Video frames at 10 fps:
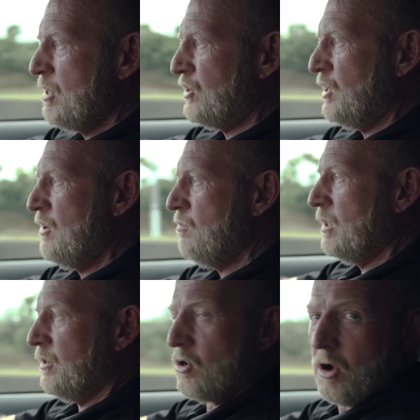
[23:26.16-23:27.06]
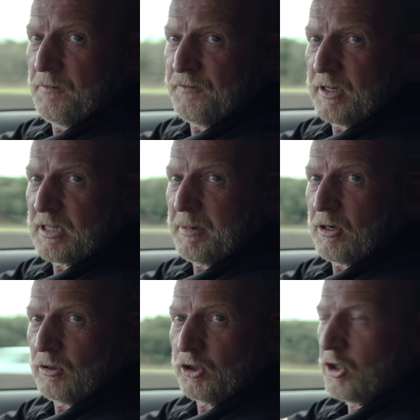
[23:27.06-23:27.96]
my steering wheel and the car feels I'm in
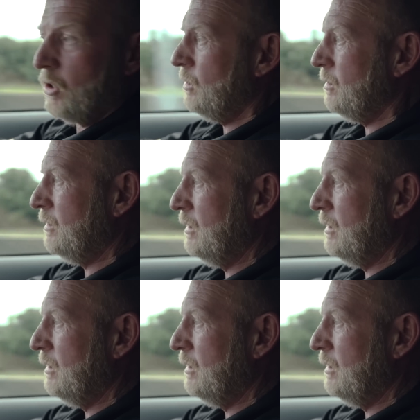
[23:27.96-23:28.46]
control,